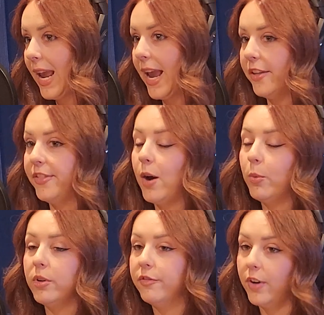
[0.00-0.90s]
and that
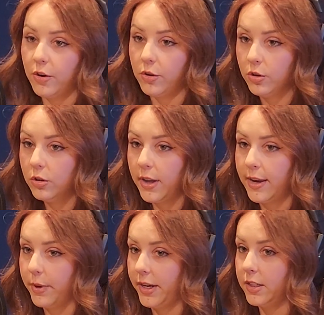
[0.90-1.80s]
went viral,
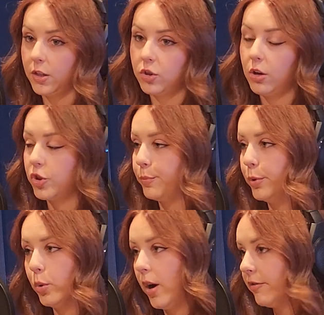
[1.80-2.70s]
and my TikTok just
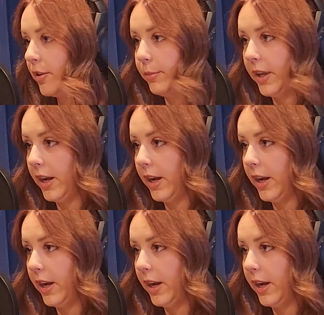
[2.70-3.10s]
blew up from